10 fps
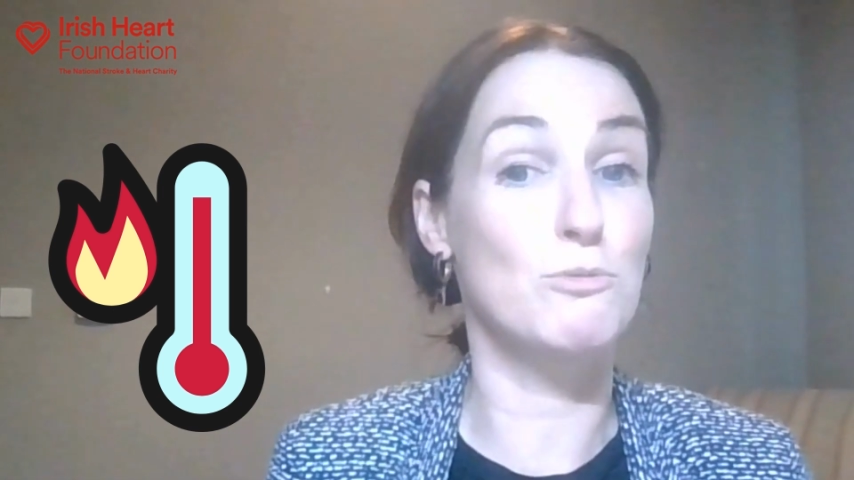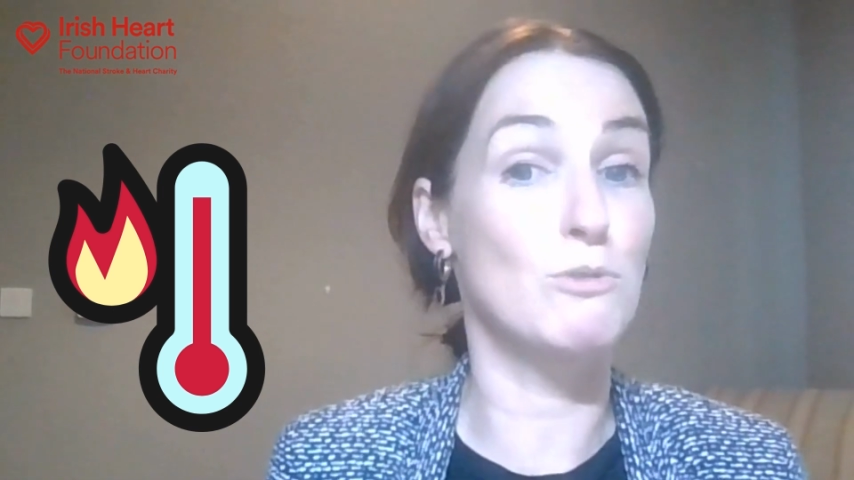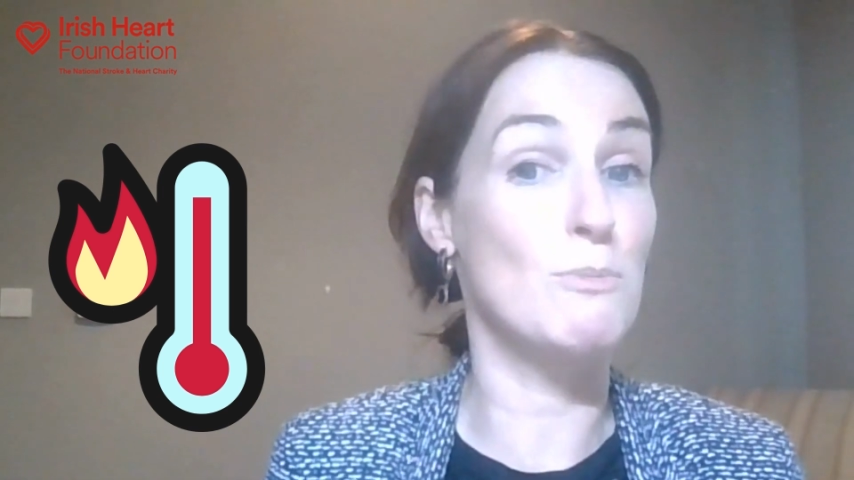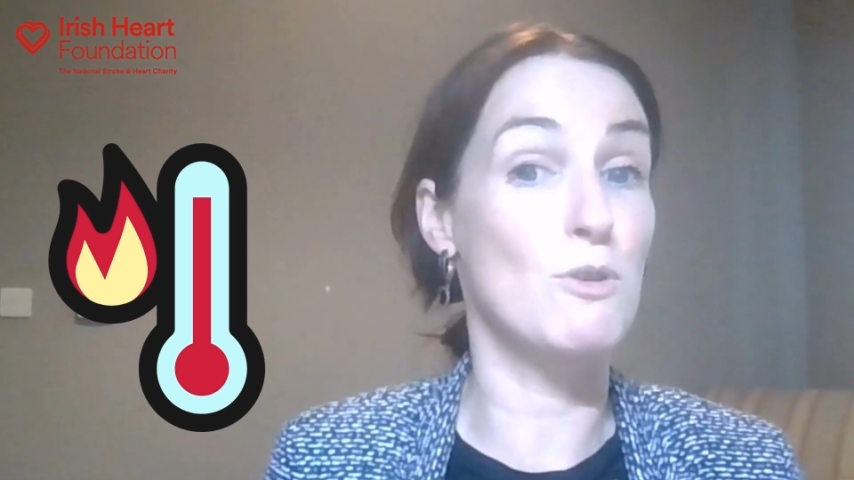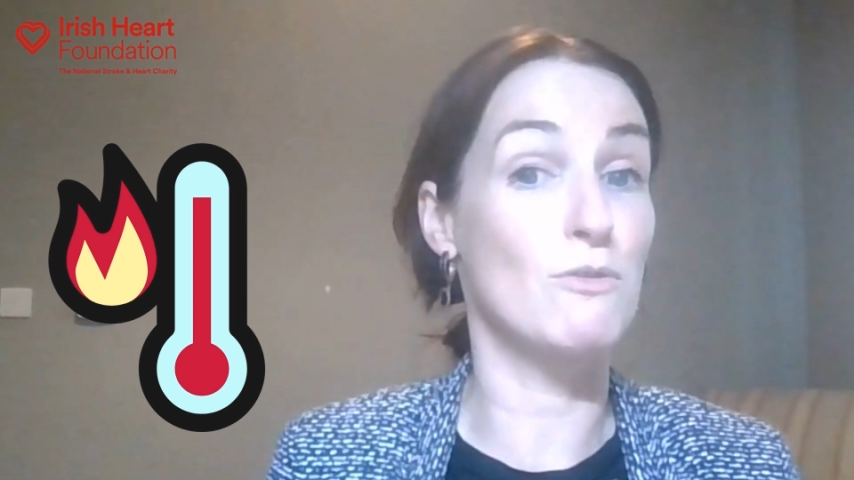
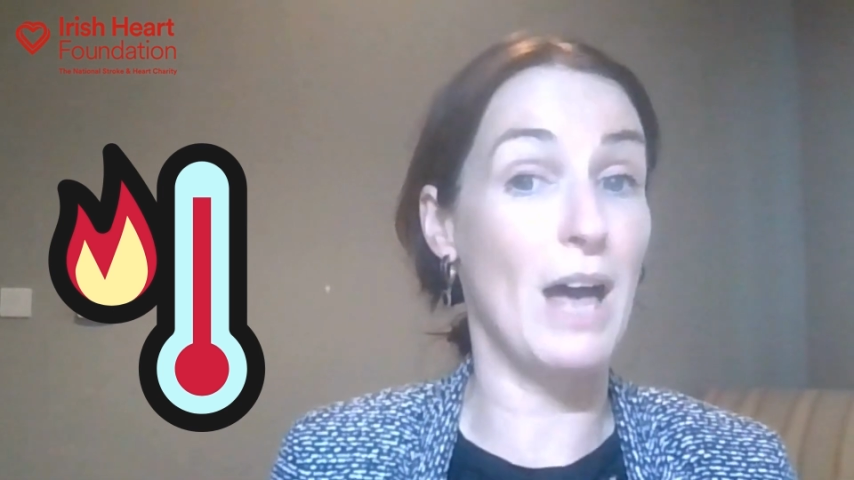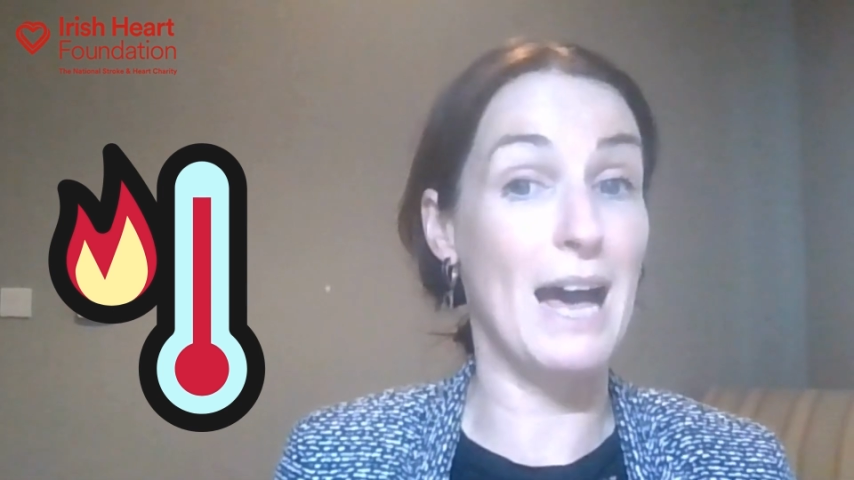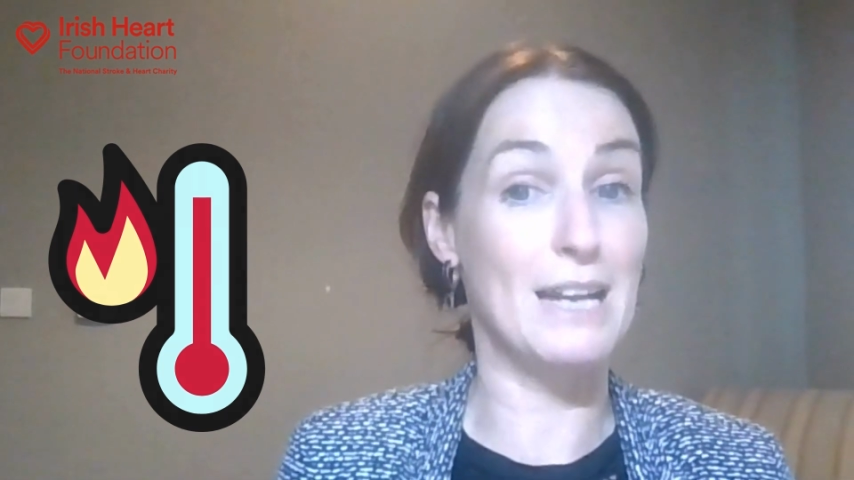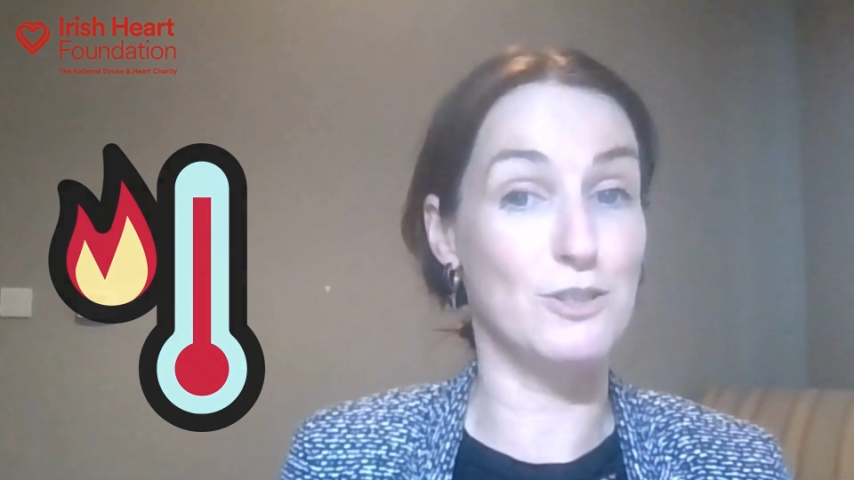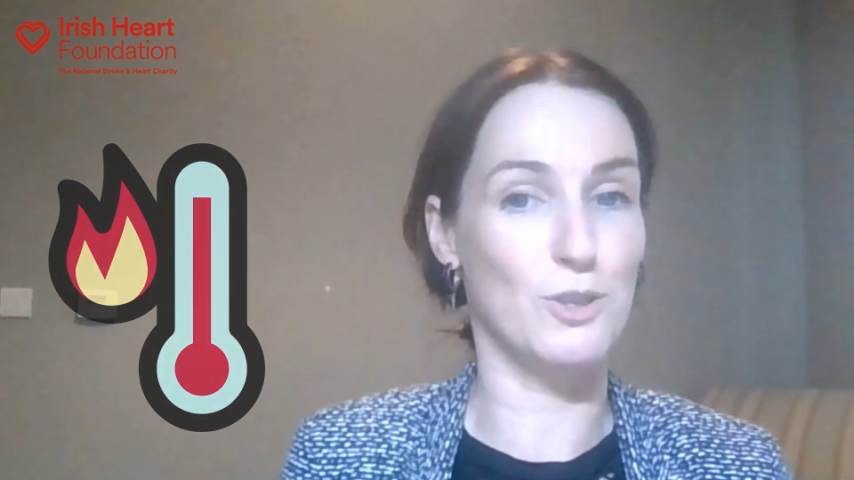remove the
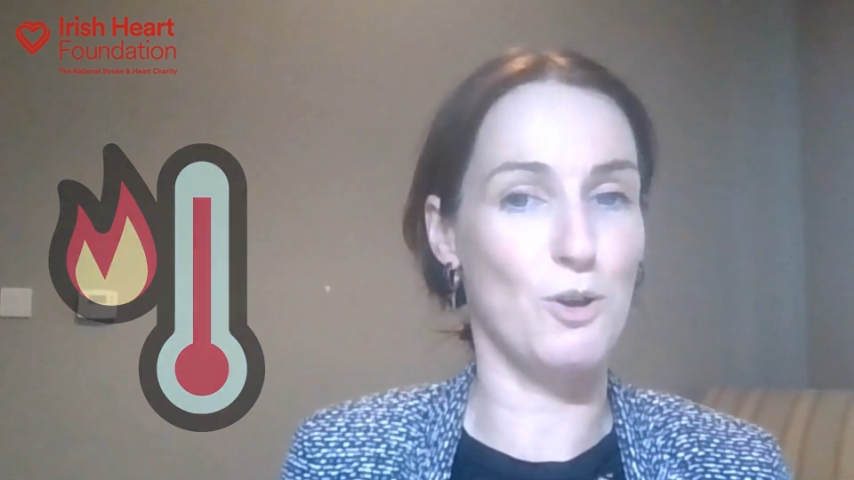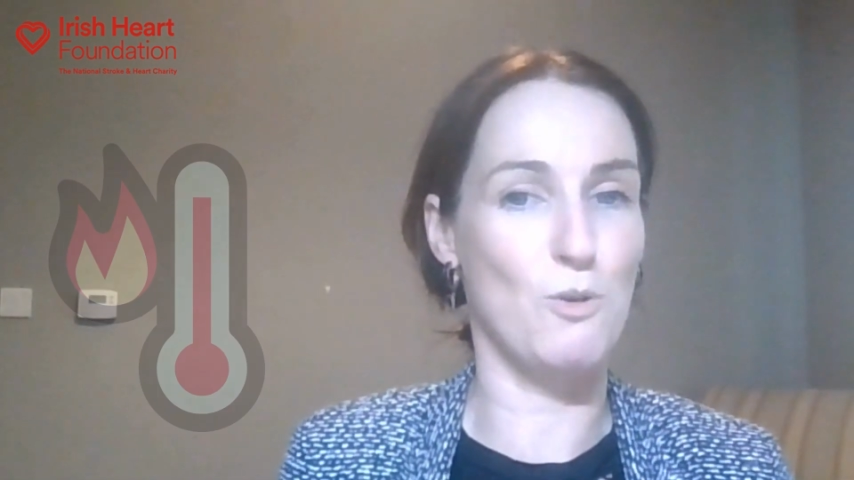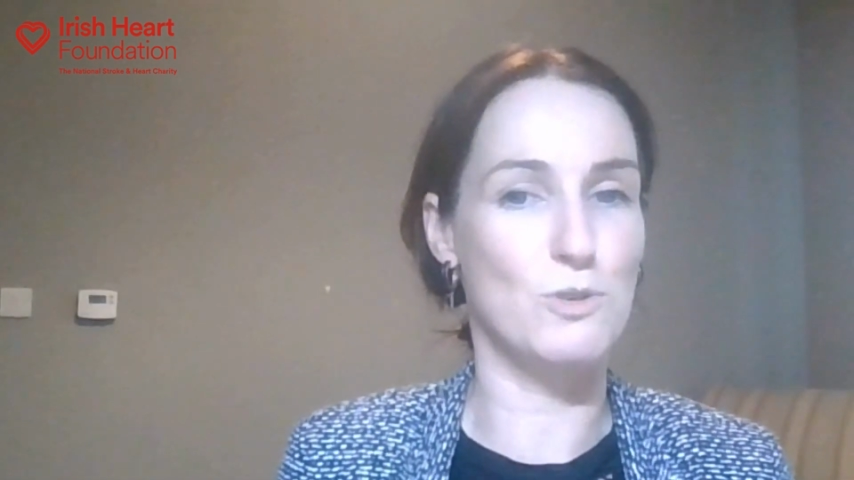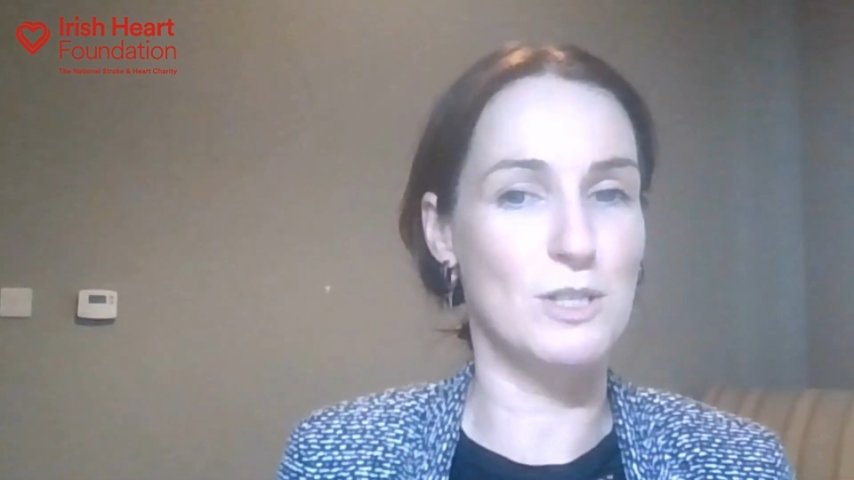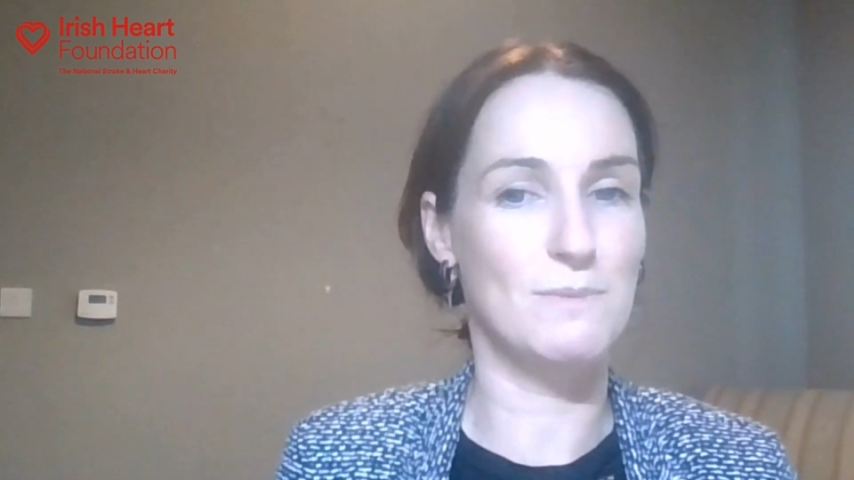hat or the
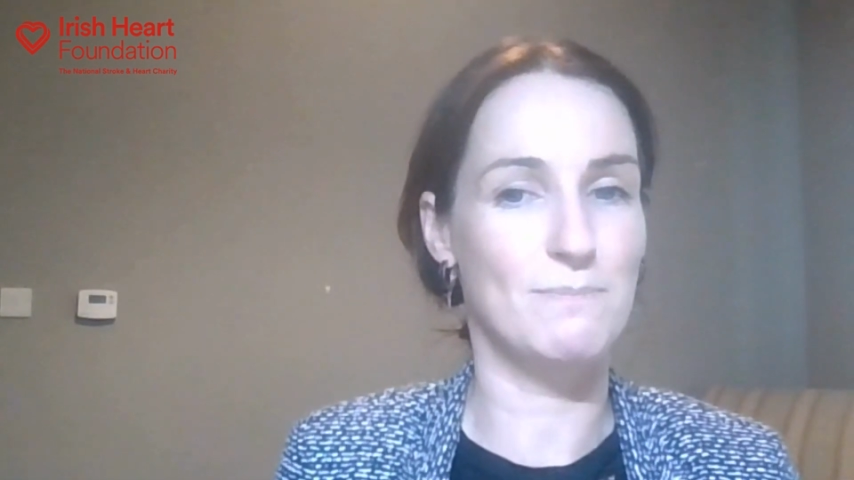coat.